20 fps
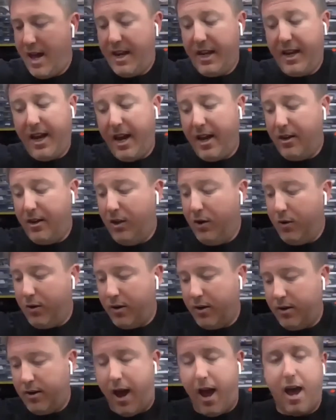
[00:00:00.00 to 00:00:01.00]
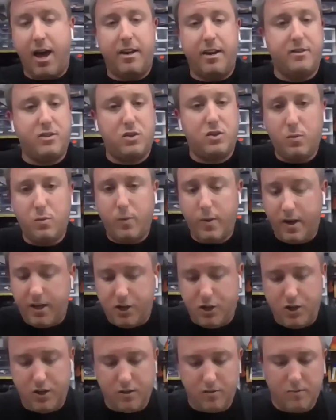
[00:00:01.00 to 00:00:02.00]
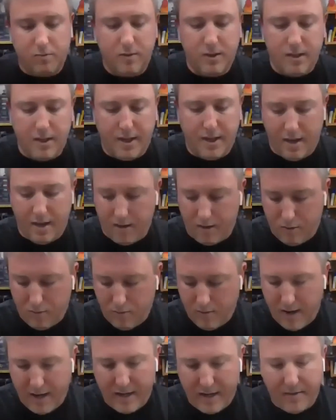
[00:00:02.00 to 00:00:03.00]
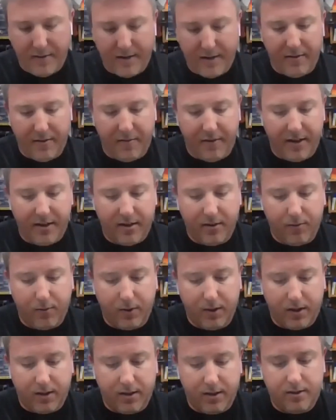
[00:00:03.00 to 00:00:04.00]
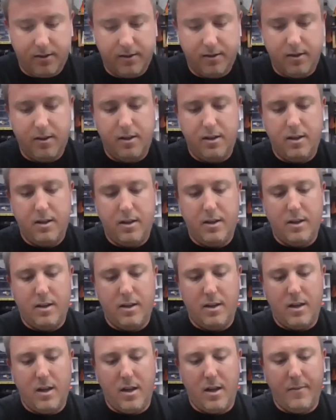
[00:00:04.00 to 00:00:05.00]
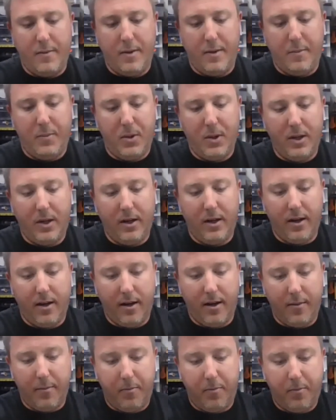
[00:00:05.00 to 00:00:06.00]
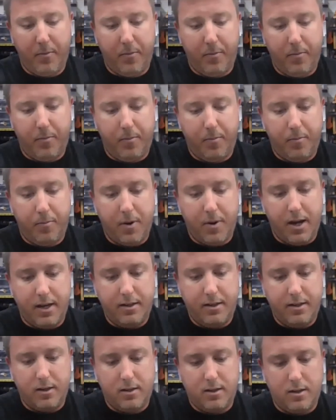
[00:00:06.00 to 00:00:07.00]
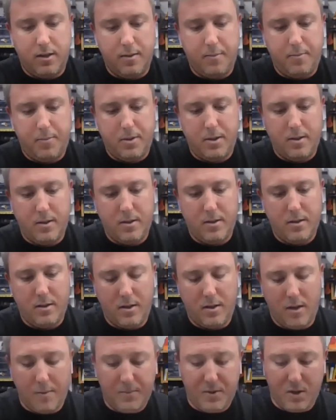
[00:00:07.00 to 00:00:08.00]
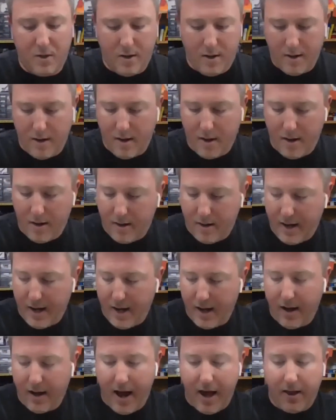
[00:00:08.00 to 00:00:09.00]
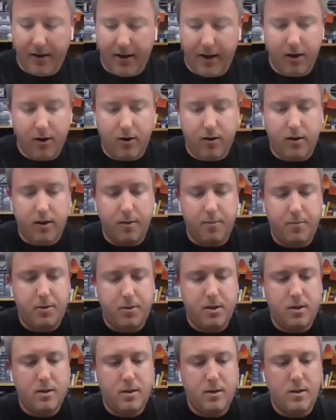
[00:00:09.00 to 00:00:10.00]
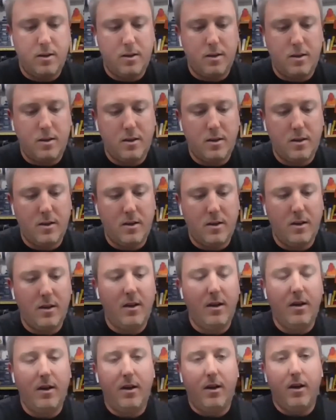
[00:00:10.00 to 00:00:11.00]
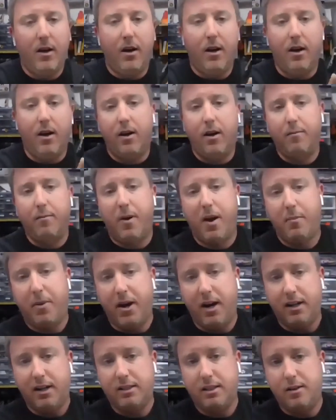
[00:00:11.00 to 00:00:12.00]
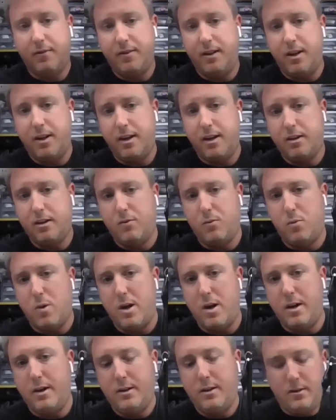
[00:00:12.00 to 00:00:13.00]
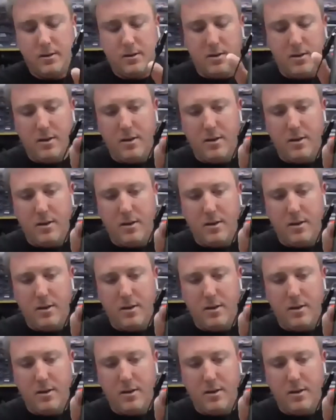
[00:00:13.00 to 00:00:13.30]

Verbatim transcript: And again, you could add a switch. You can really get creative and inventive with this. I'm gonna put a binder clip I'm sorry, uh, alligator clip on my positive and negative wires,